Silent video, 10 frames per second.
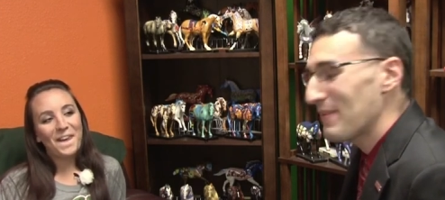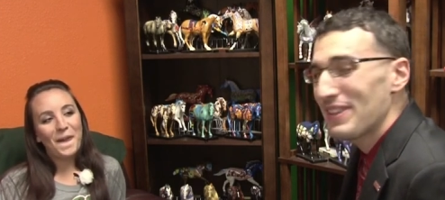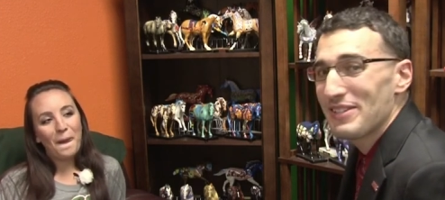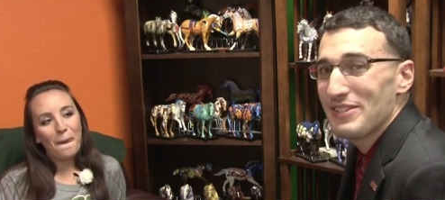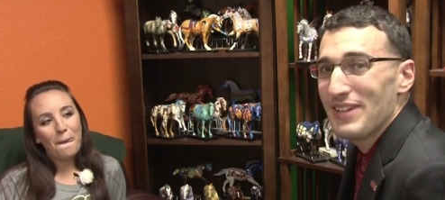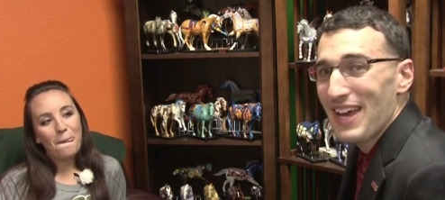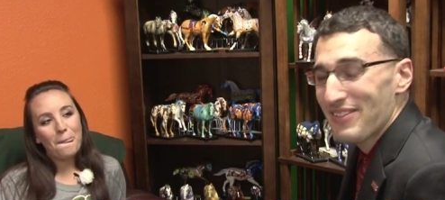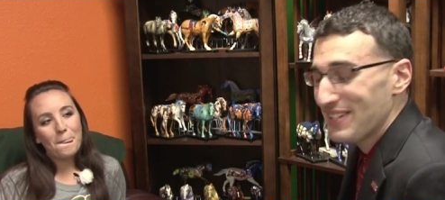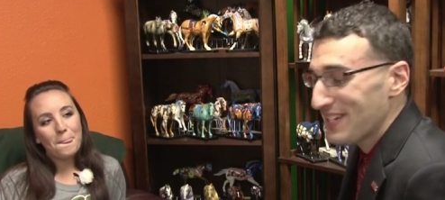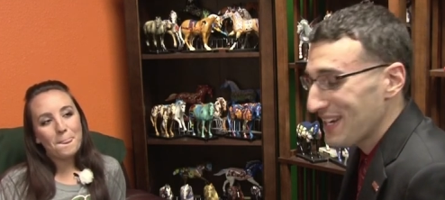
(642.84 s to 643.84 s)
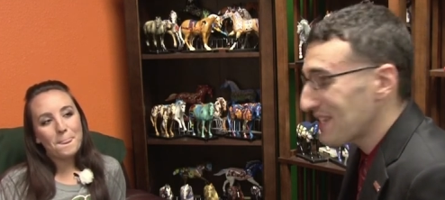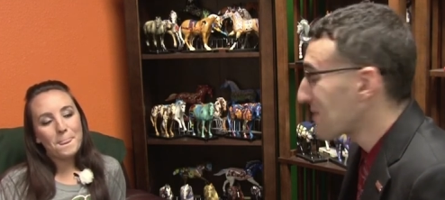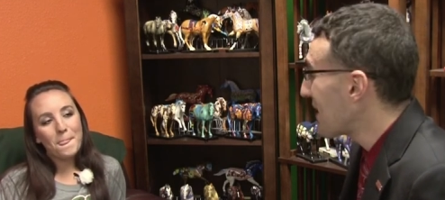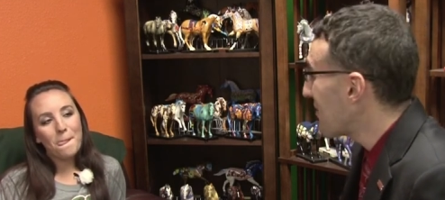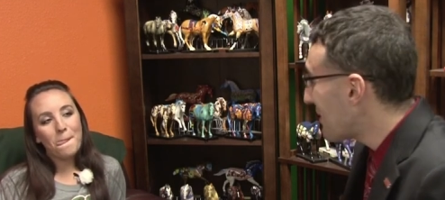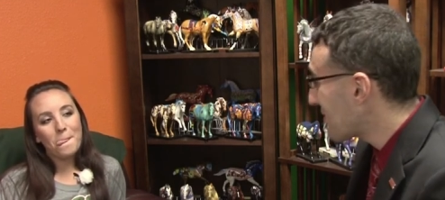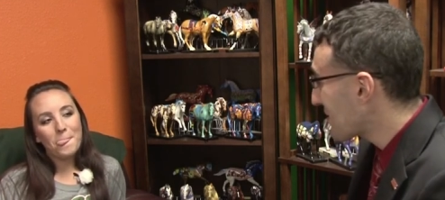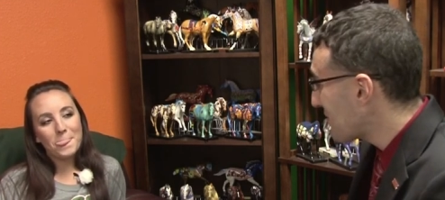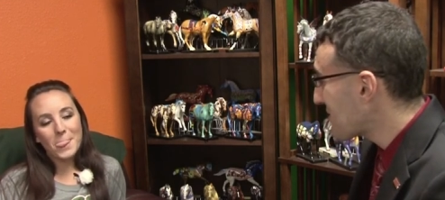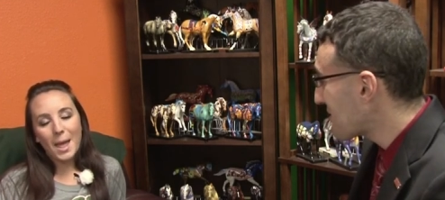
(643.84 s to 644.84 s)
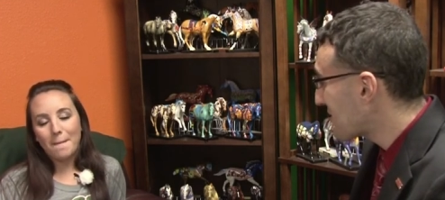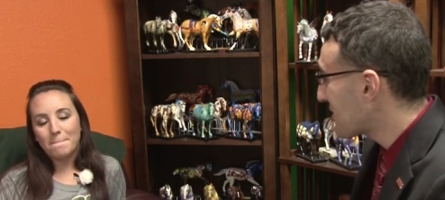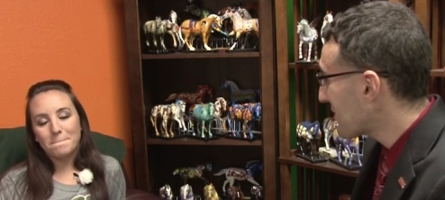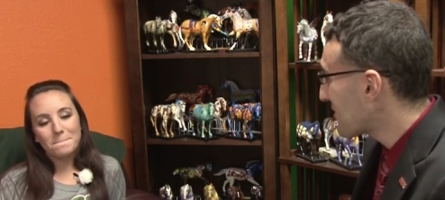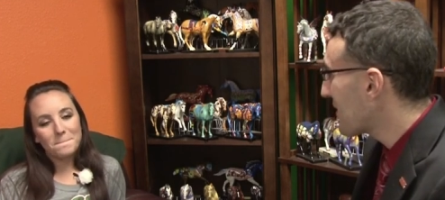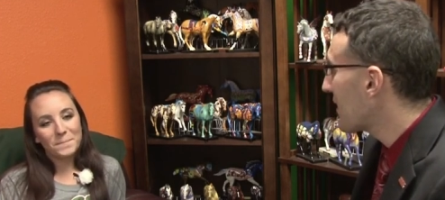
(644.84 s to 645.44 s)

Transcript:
Speaker 1: about the student-athletes getting some time off. The coaches deserve,